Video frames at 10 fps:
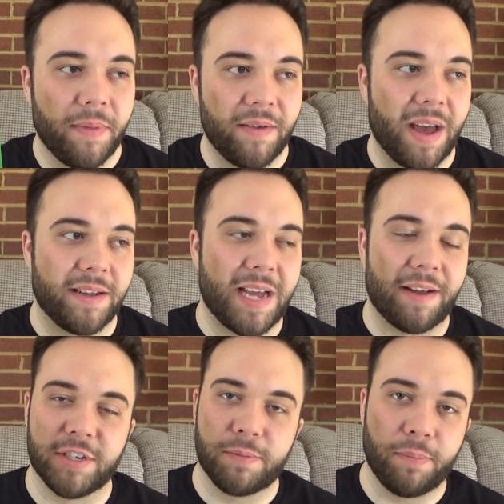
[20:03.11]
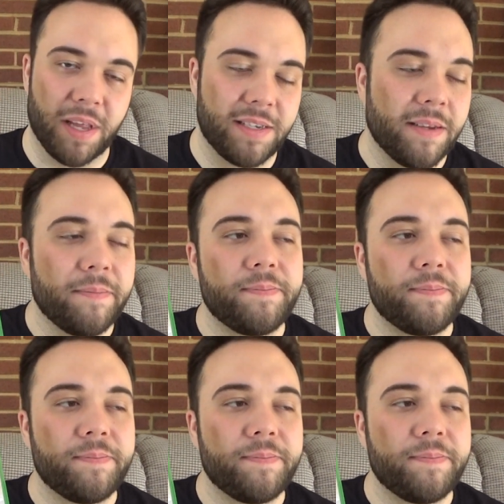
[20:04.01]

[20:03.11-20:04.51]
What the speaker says: They've had kind of a split.